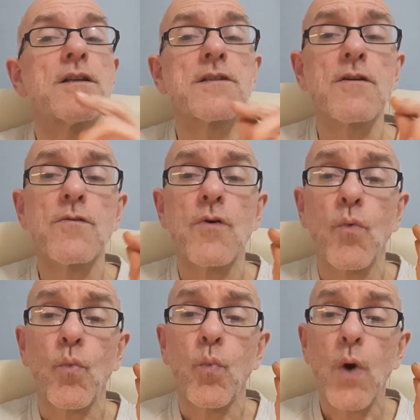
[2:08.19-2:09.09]
So
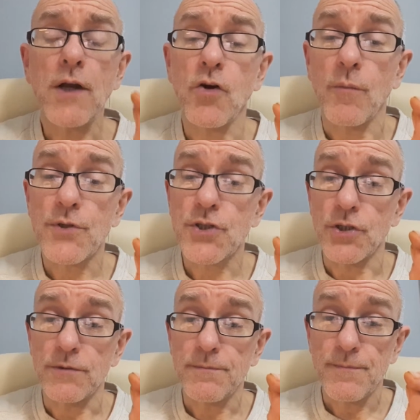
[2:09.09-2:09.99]
one
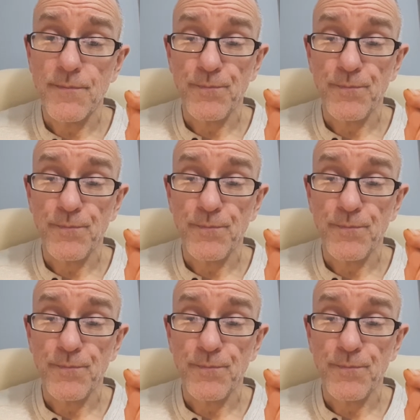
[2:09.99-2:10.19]
option,